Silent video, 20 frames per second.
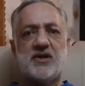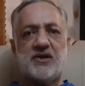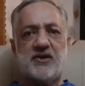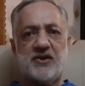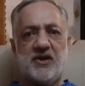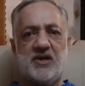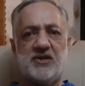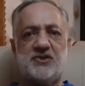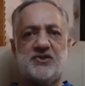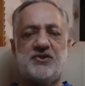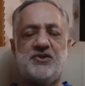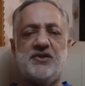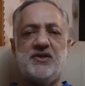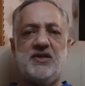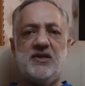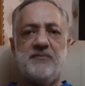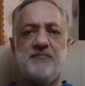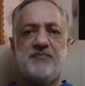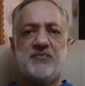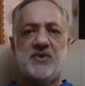crush
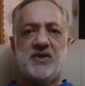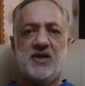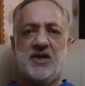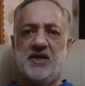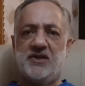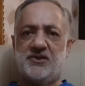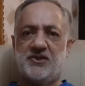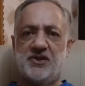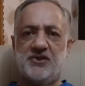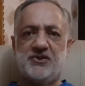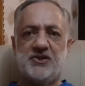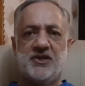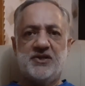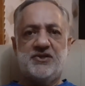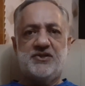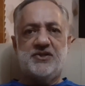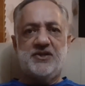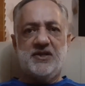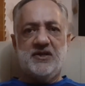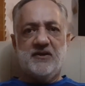the
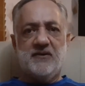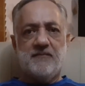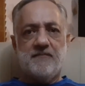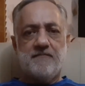insurgency.